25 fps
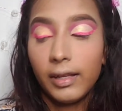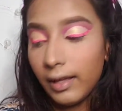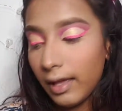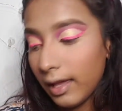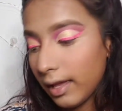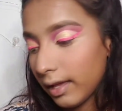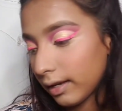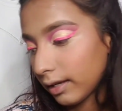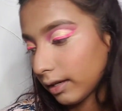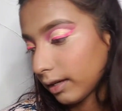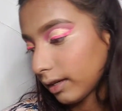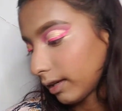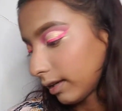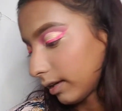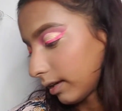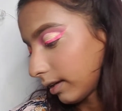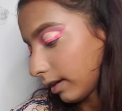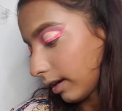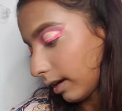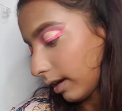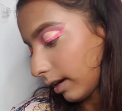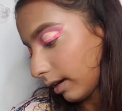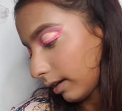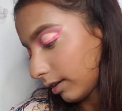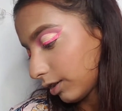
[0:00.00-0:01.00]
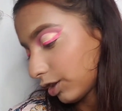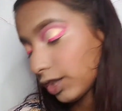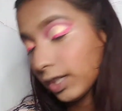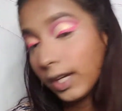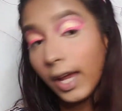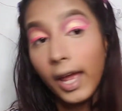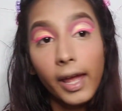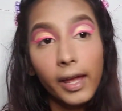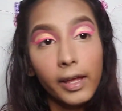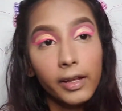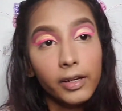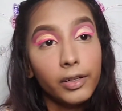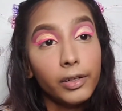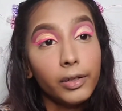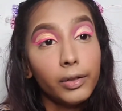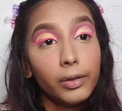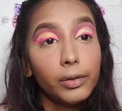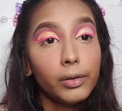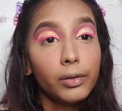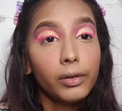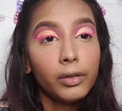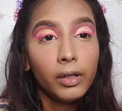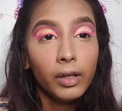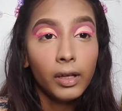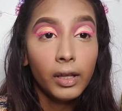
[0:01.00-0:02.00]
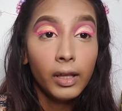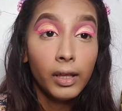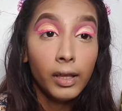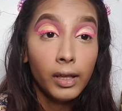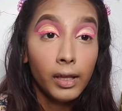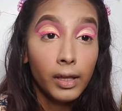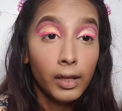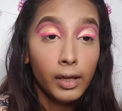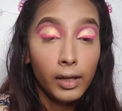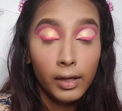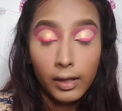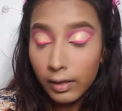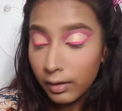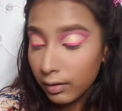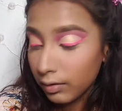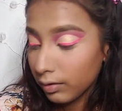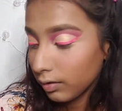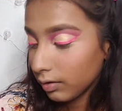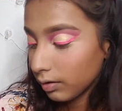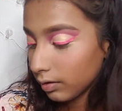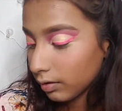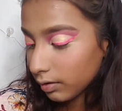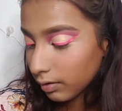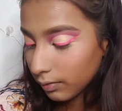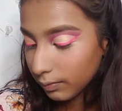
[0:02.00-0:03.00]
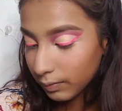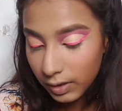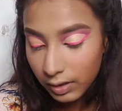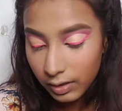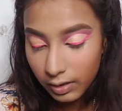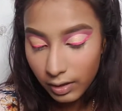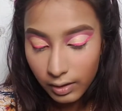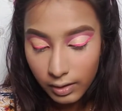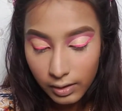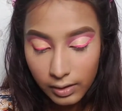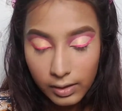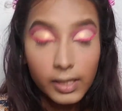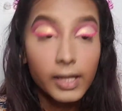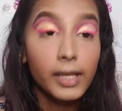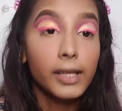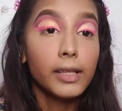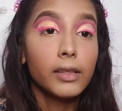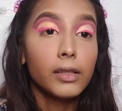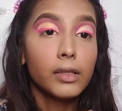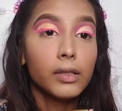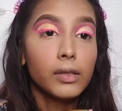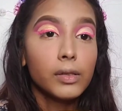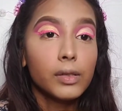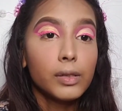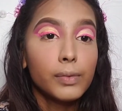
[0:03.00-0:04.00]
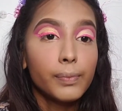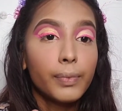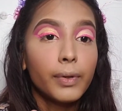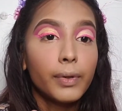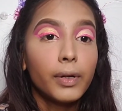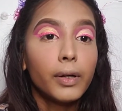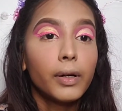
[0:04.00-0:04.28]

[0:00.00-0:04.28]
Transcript: any shadow. So I'm just gonna take this